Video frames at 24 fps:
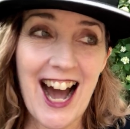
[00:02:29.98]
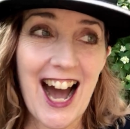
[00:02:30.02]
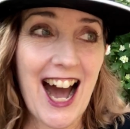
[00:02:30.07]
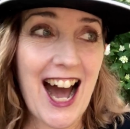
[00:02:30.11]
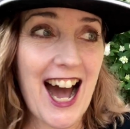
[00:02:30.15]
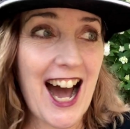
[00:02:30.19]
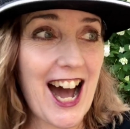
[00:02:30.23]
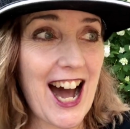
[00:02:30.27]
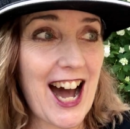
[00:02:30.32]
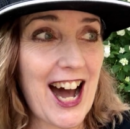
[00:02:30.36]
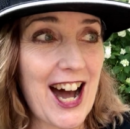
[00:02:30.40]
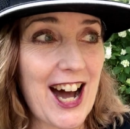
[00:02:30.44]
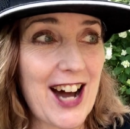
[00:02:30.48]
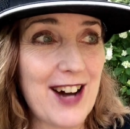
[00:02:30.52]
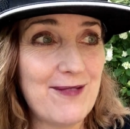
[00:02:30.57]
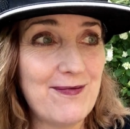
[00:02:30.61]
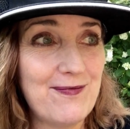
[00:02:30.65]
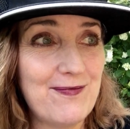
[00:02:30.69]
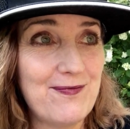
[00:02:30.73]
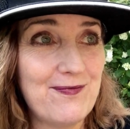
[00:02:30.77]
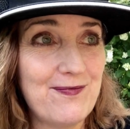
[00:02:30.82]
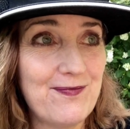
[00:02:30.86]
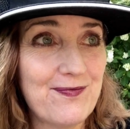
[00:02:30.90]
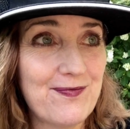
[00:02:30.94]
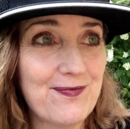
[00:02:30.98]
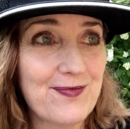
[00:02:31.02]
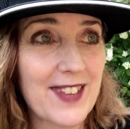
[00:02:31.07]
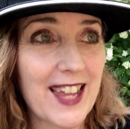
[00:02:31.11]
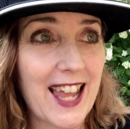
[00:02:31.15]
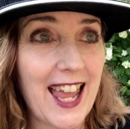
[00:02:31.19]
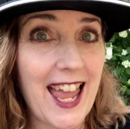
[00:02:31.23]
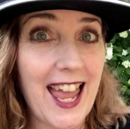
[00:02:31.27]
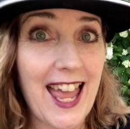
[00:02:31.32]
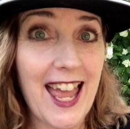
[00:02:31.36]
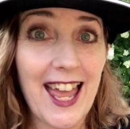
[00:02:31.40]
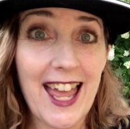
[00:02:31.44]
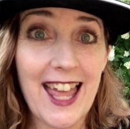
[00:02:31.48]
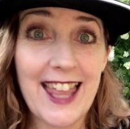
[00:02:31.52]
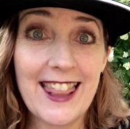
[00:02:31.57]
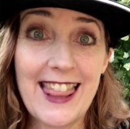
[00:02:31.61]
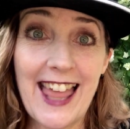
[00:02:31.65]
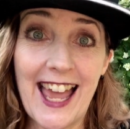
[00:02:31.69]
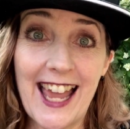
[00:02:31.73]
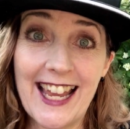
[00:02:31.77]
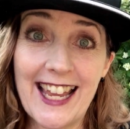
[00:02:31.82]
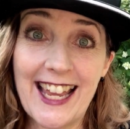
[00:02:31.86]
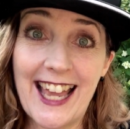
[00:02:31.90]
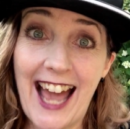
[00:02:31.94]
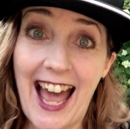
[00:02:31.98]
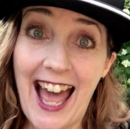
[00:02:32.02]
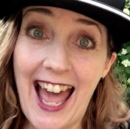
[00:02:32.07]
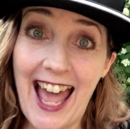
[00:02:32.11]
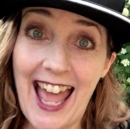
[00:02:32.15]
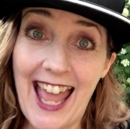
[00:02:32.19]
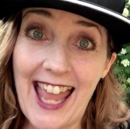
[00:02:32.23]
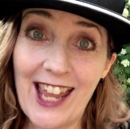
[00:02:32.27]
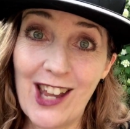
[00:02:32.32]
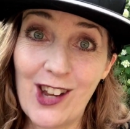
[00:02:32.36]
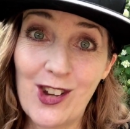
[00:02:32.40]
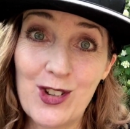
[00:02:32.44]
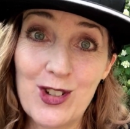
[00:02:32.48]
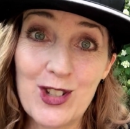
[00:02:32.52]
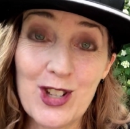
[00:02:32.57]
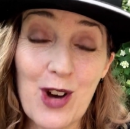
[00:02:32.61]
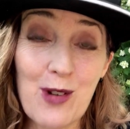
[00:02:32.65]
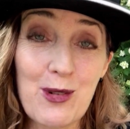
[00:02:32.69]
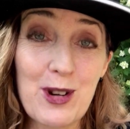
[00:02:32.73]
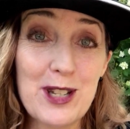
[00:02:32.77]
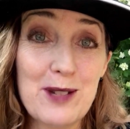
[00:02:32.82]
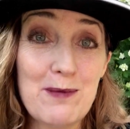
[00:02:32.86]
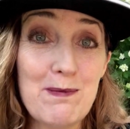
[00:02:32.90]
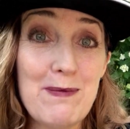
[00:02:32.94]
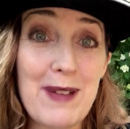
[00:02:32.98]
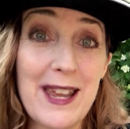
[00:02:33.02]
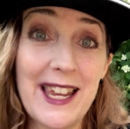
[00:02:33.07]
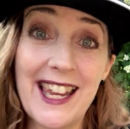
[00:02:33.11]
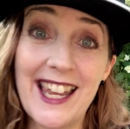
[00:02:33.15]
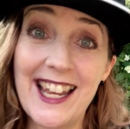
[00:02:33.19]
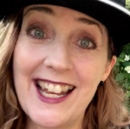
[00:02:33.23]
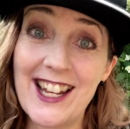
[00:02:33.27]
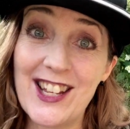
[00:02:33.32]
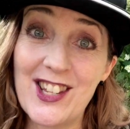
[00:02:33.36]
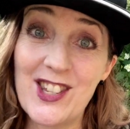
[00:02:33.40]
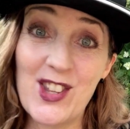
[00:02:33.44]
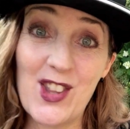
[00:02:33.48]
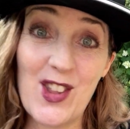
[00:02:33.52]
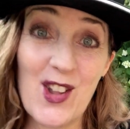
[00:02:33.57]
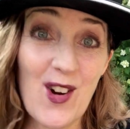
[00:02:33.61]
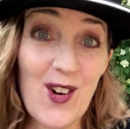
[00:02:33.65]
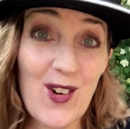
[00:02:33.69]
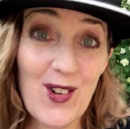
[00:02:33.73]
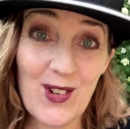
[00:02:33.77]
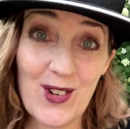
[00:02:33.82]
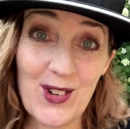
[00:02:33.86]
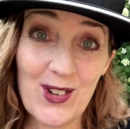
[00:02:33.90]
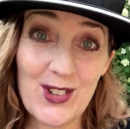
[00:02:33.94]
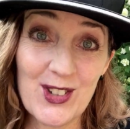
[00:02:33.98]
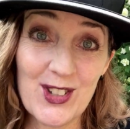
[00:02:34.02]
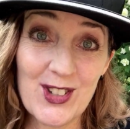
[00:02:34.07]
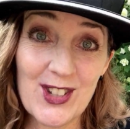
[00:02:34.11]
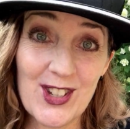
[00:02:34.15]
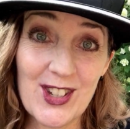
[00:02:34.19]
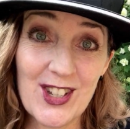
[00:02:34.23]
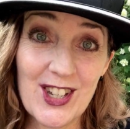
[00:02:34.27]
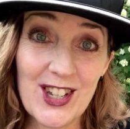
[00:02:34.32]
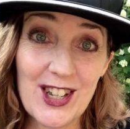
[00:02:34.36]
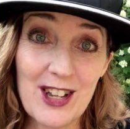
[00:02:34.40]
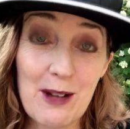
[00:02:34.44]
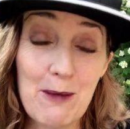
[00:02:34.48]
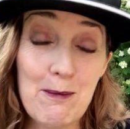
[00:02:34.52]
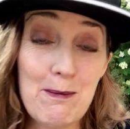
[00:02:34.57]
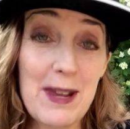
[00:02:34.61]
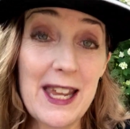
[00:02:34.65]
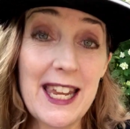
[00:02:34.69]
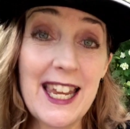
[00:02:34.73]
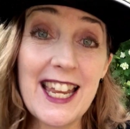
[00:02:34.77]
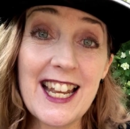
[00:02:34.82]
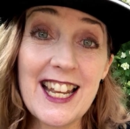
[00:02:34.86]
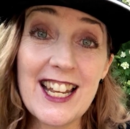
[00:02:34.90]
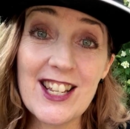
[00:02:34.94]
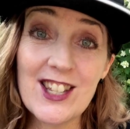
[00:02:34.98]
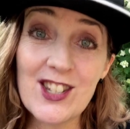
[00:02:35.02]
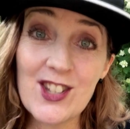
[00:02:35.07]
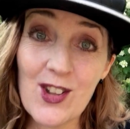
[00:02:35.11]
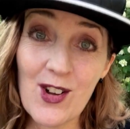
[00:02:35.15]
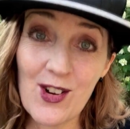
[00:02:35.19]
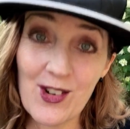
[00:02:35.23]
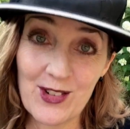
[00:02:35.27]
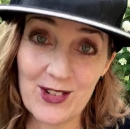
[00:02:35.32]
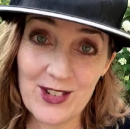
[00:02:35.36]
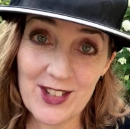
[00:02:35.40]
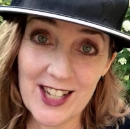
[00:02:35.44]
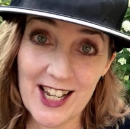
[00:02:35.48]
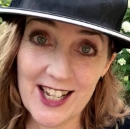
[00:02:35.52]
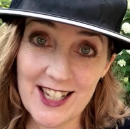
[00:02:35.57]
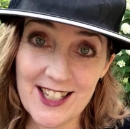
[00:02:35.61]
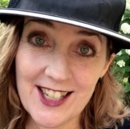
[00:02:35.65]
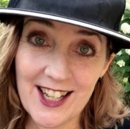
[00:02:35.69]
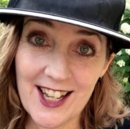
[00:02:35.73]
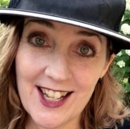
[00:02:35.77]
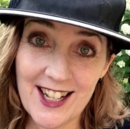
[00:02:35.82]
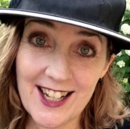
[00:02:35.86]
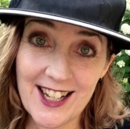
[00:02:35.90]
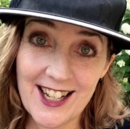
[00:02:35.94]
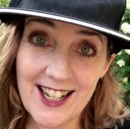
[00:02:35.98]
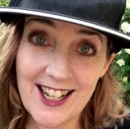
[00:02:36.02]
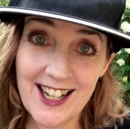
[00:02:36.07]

That guy who's always picking his nose, I said.